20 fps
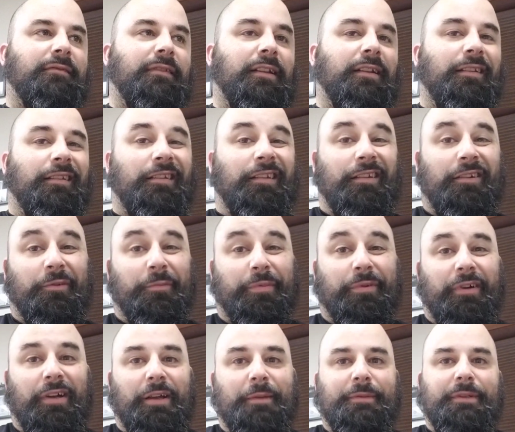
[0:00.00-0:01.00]
the little
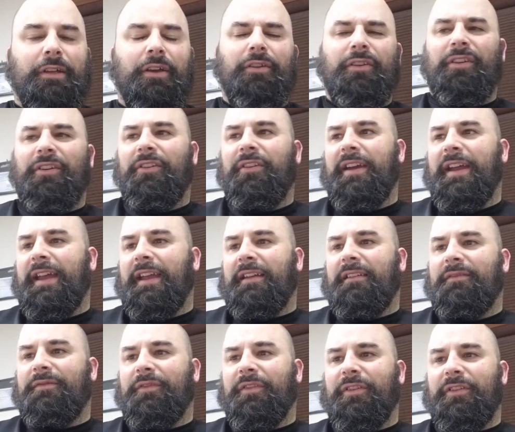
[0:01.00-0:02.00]
props go to
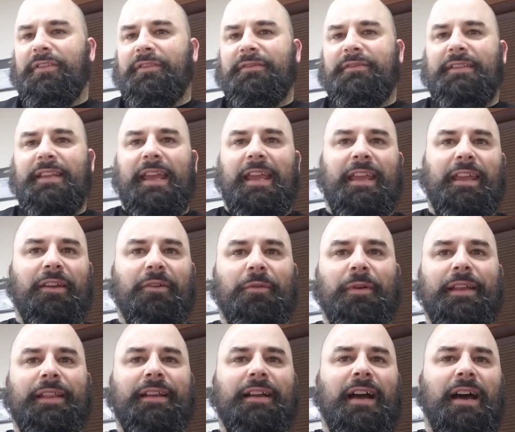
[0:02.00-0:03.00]
Greg for taking
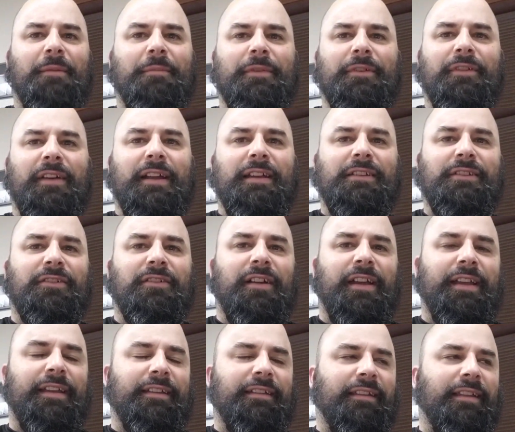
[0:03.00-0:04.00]
away the copyright
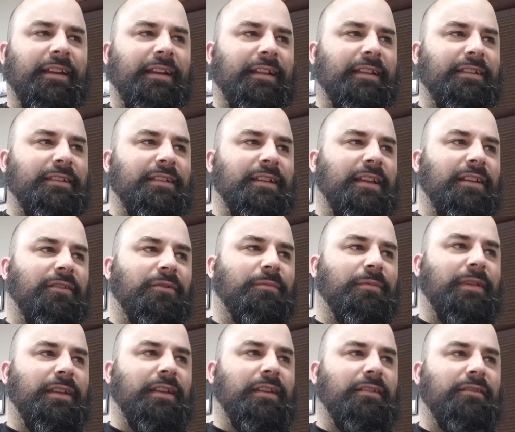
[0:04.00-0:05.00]
strike and letting the channel
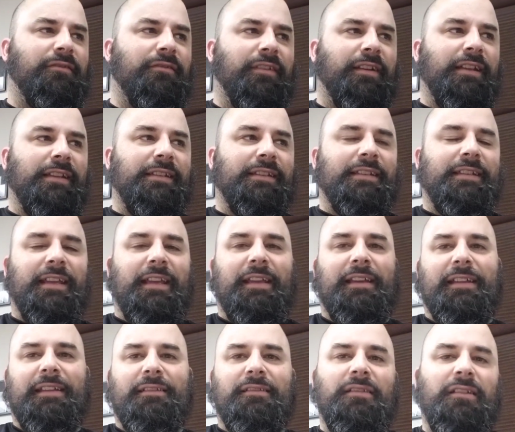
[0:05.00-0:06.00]
be
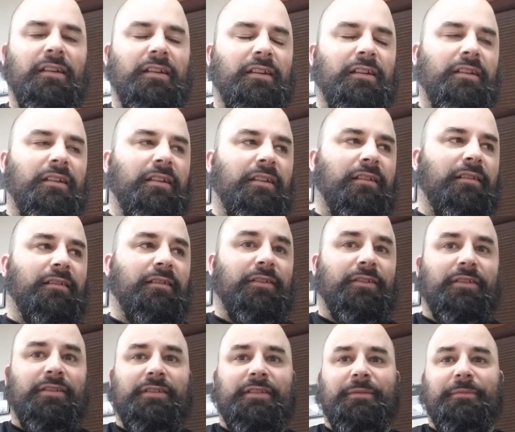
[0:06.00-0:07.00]
reinstated
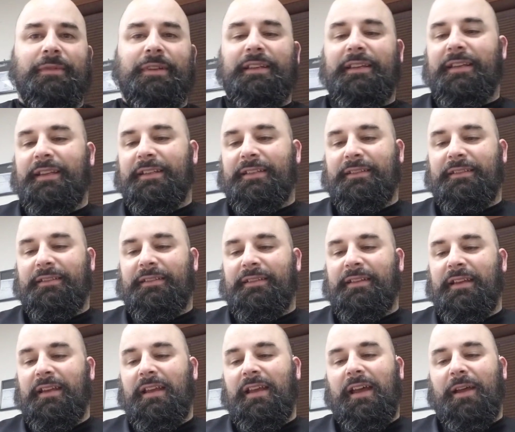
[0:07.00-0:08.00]
under some conditions.
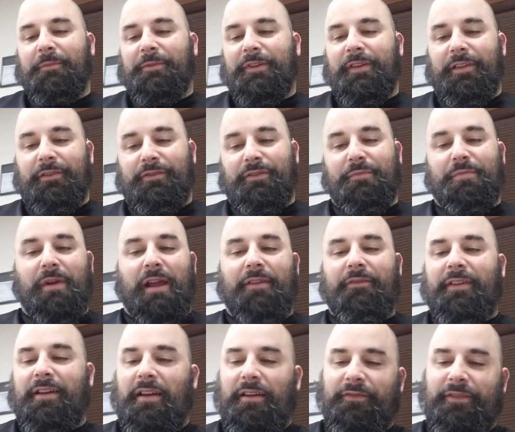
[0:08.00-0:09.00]
I'm sure there was a
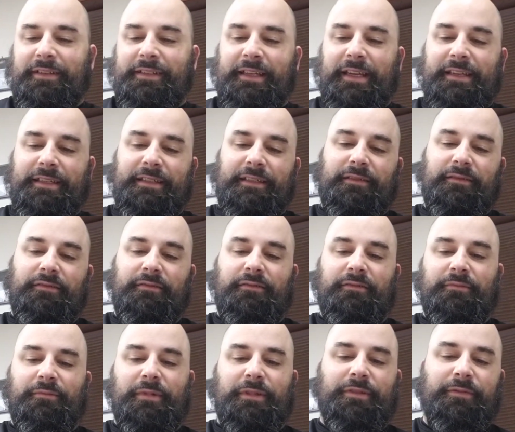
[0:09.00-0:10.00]
private conversation
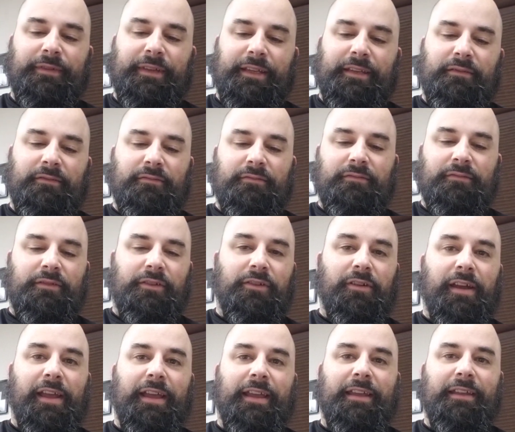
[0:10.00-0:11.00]
between
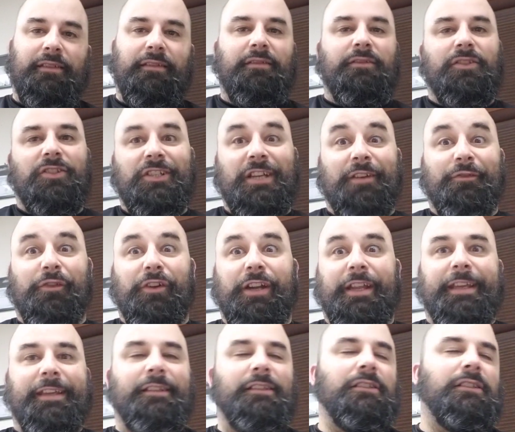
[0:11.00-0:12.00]
Greg and
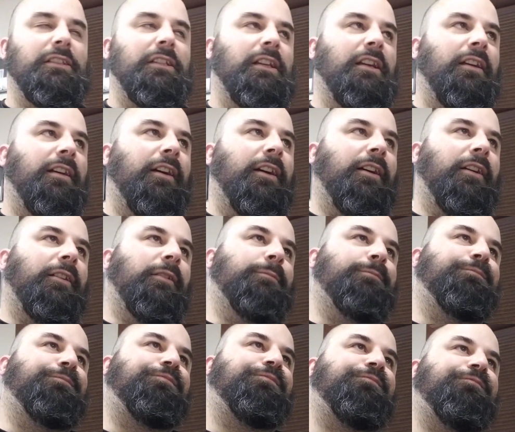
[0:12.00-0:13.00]
Geoffrey.
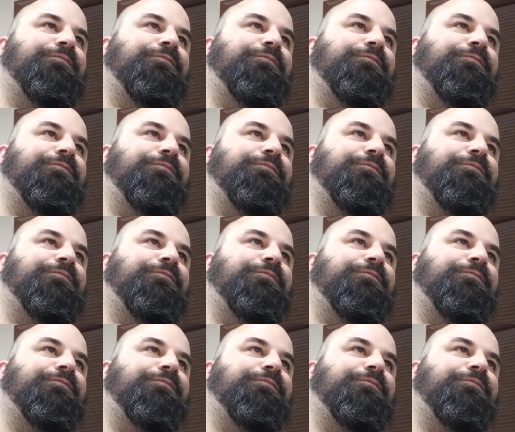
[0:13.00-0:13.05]
Um,